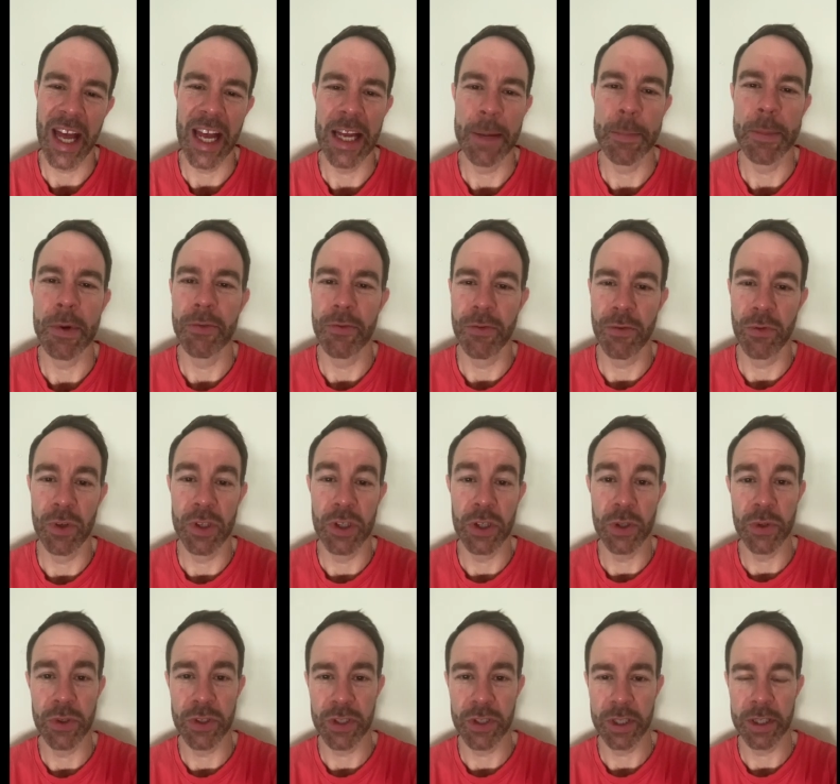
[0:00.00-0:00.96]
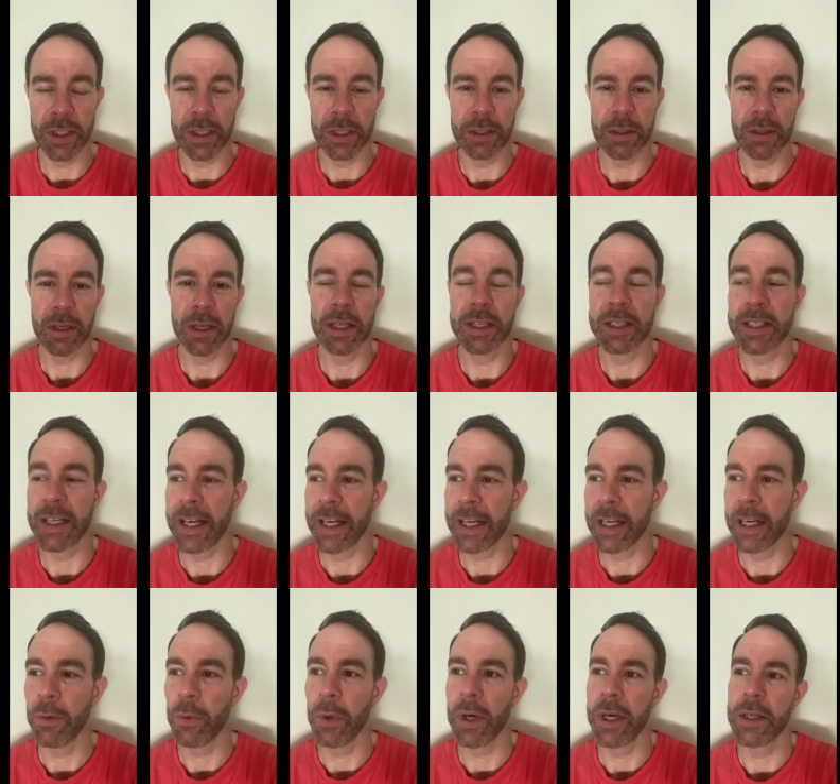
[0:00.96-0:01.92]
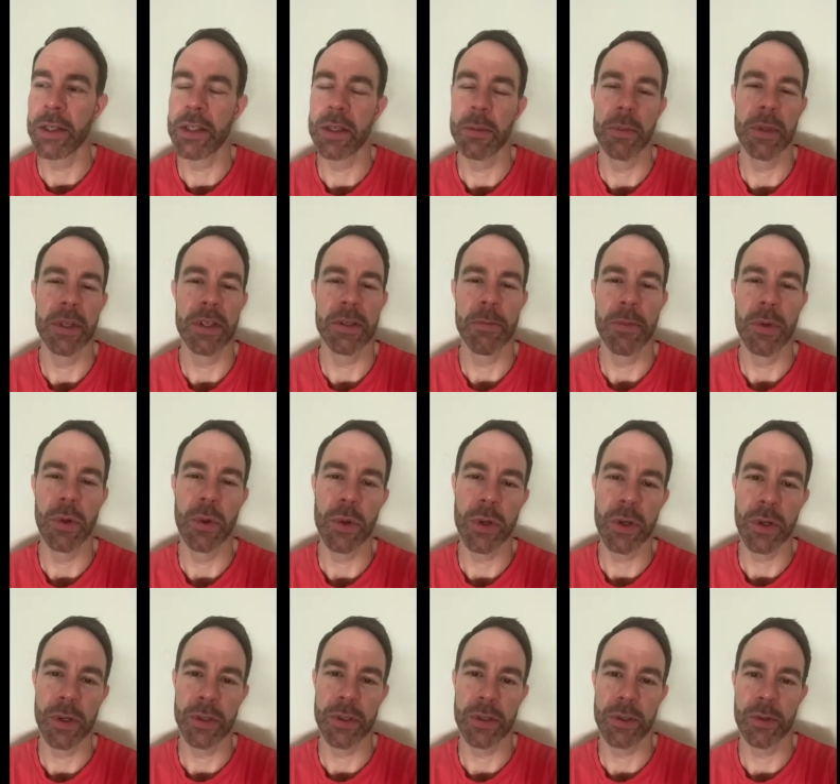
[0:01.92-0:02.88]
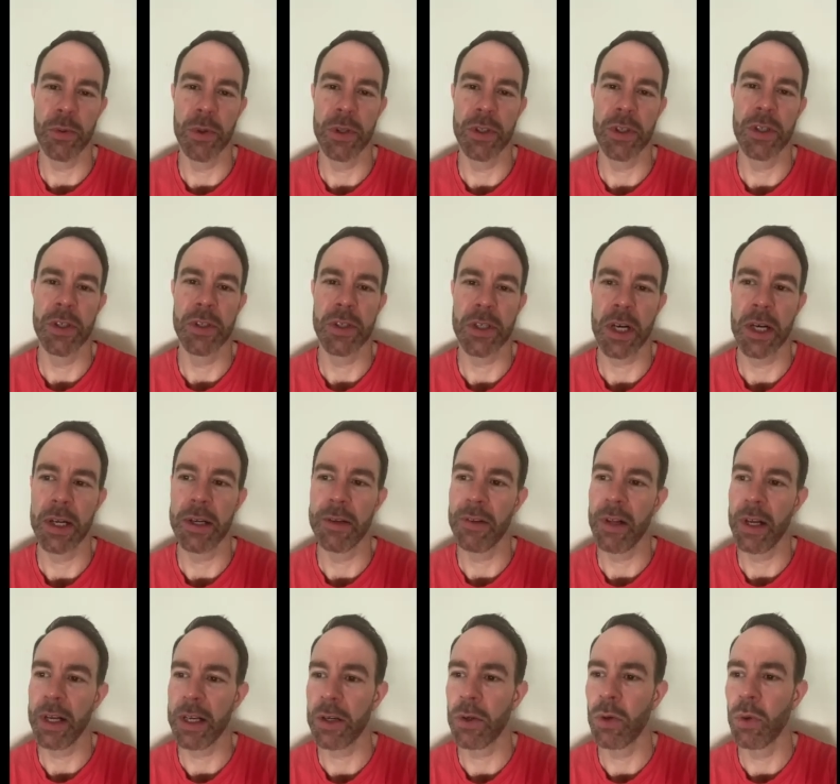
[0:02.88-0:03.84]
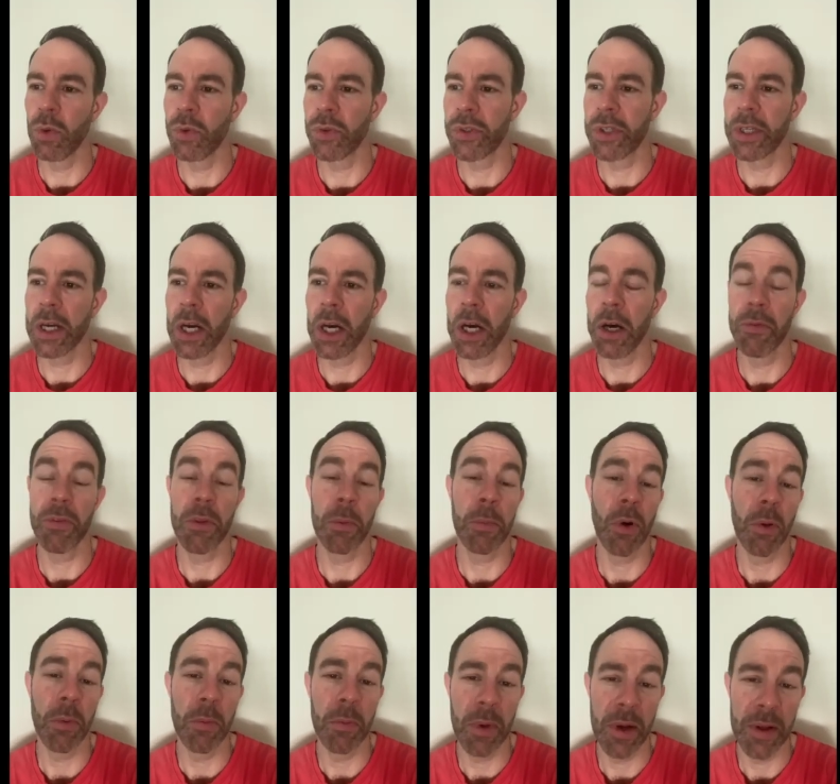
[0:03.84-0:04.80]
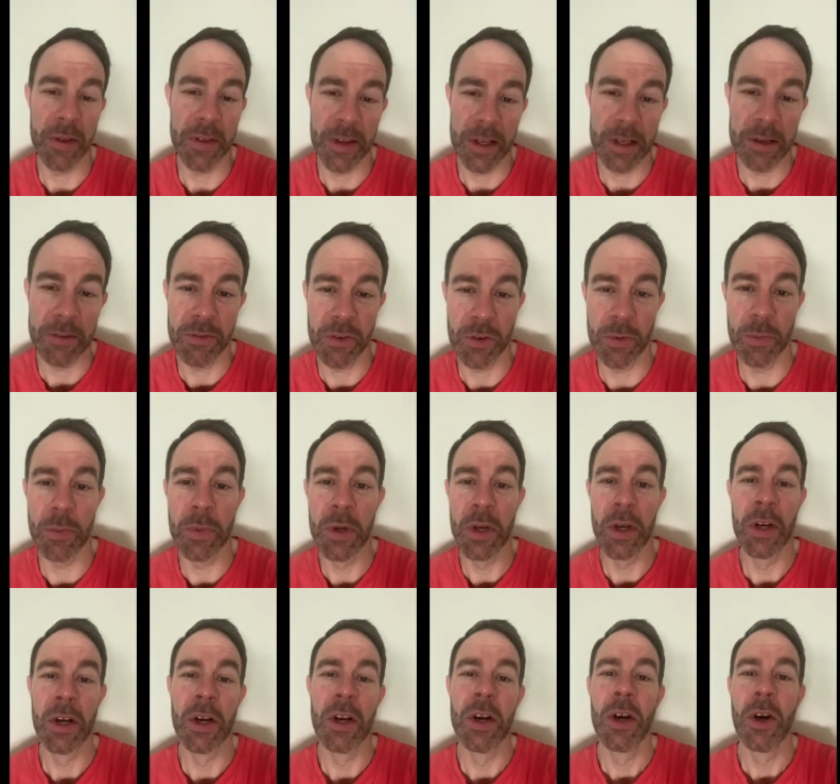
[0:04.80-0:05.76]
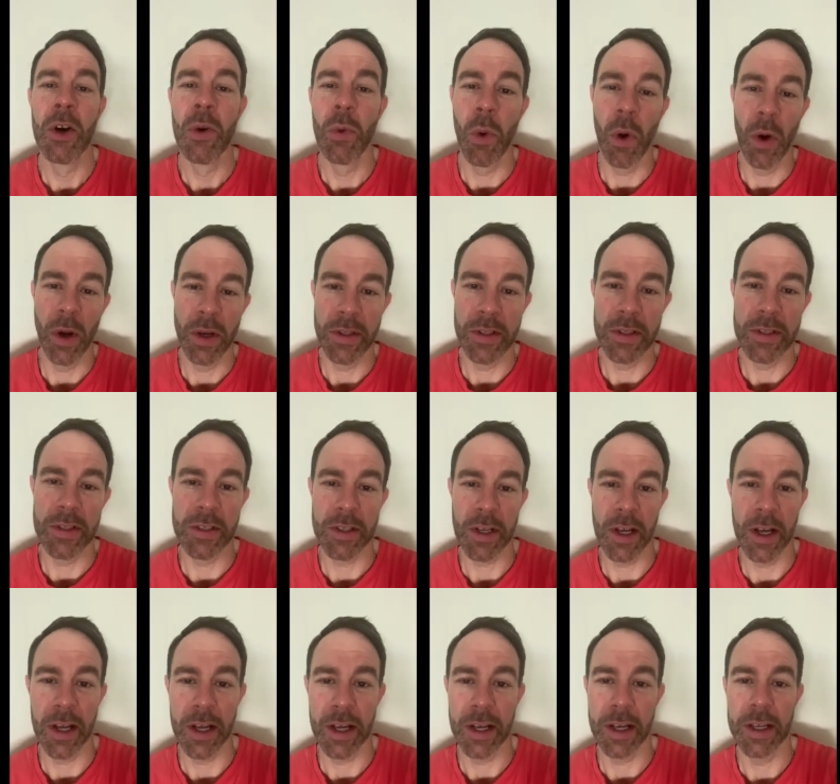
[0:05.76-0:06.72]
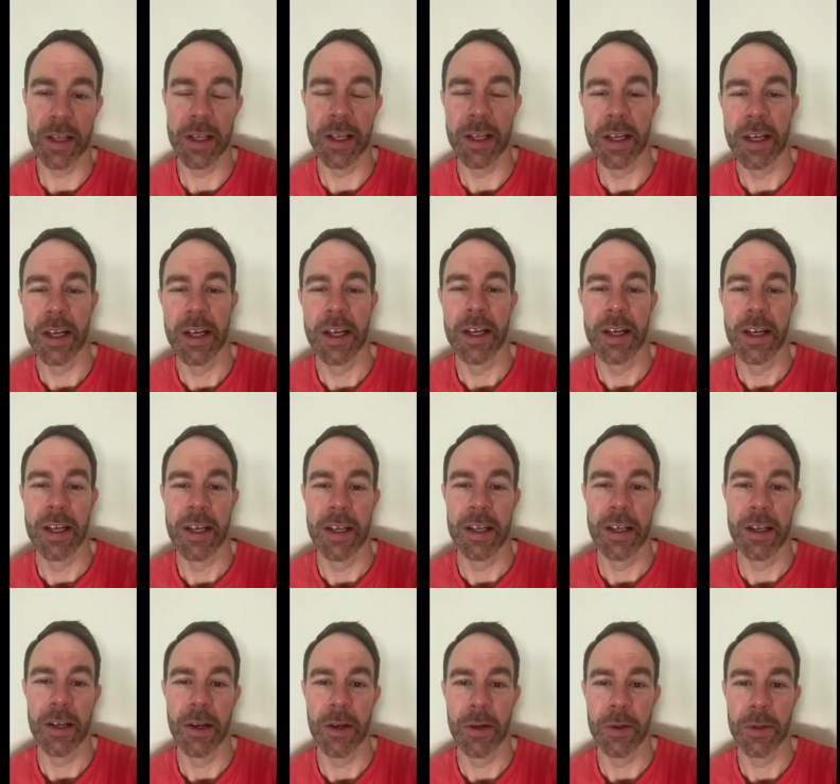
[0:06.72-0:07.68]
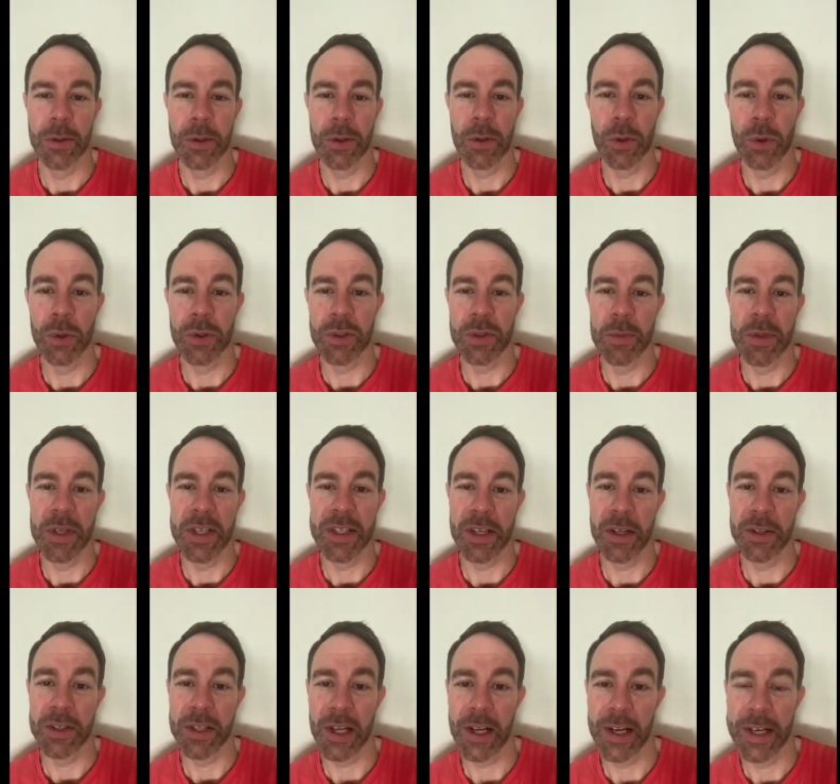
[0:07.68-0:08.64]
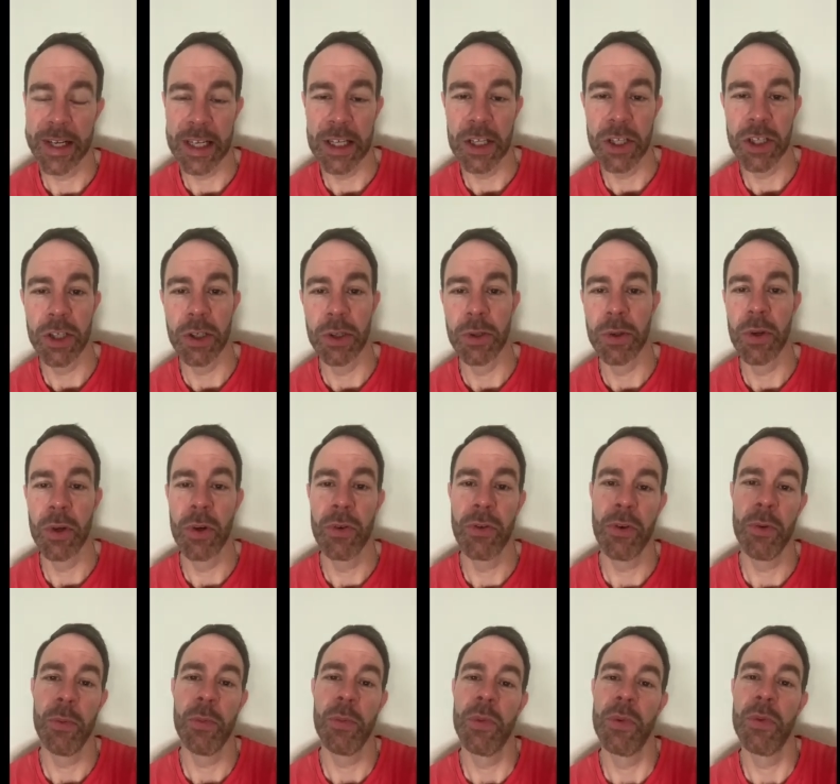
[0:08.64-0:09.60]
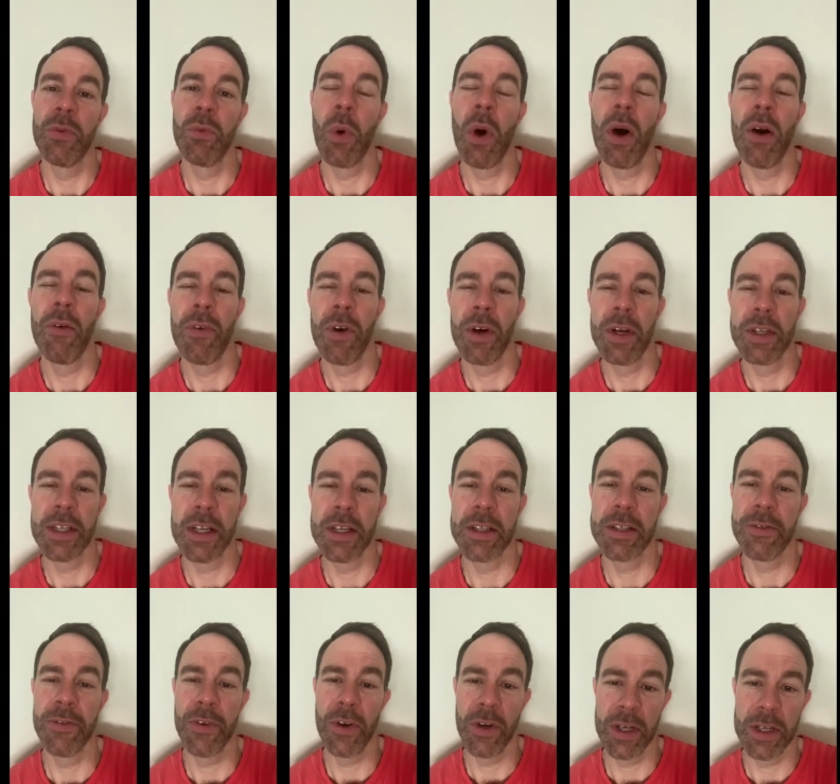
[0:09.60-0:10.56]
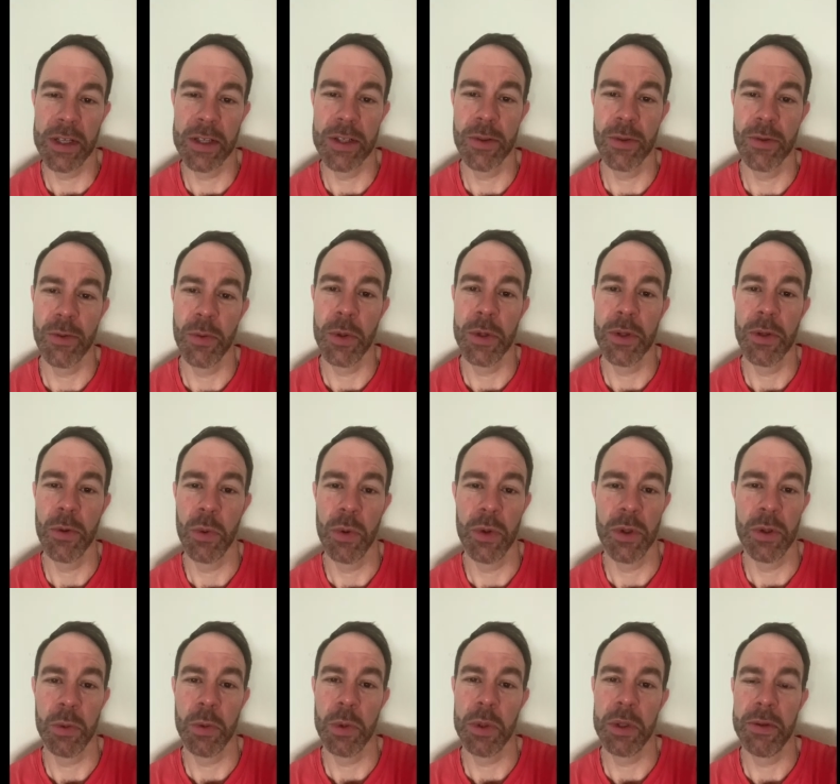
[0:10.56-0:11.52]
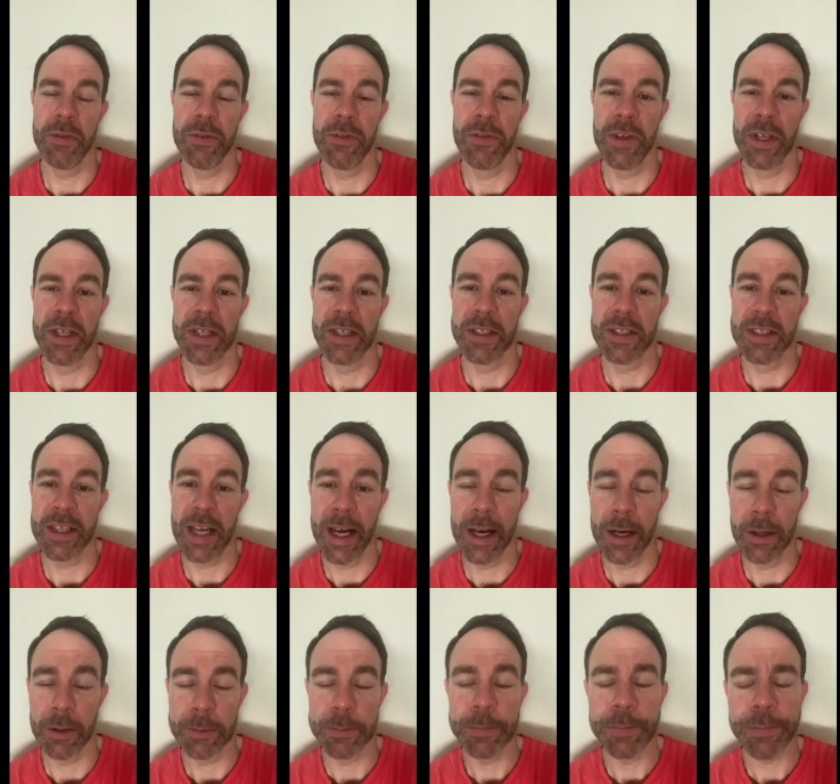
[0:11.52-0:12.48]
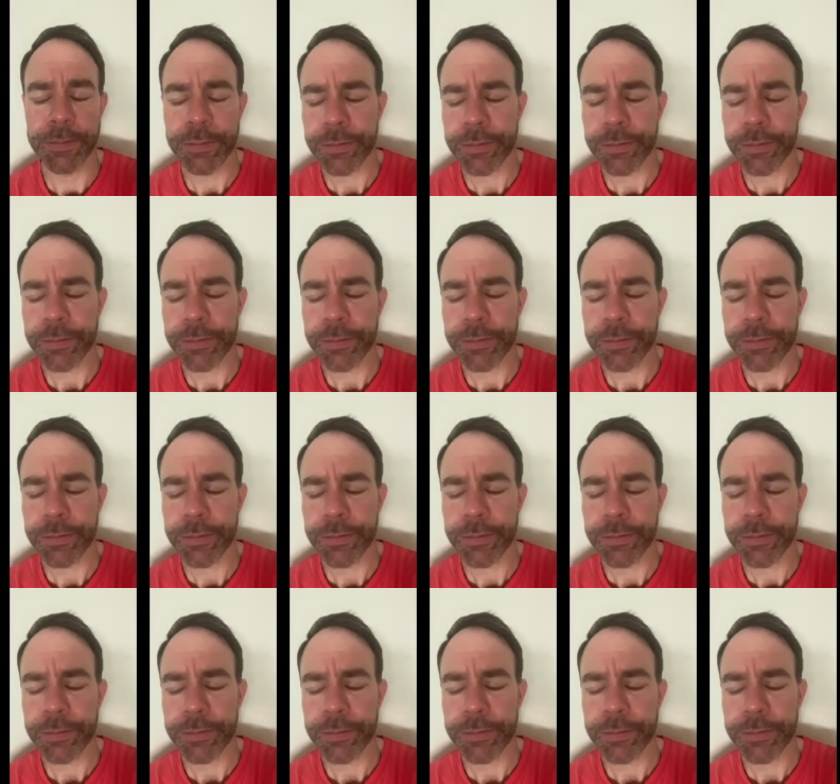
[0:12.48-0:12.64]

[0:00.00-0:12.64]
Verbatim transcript: aim of reducing and taking away some of this mucus, which is kind of like causing half the problem, I think, from what is, uh, you know, causing this underlying issue from what I've identified with the work with uh, Sal.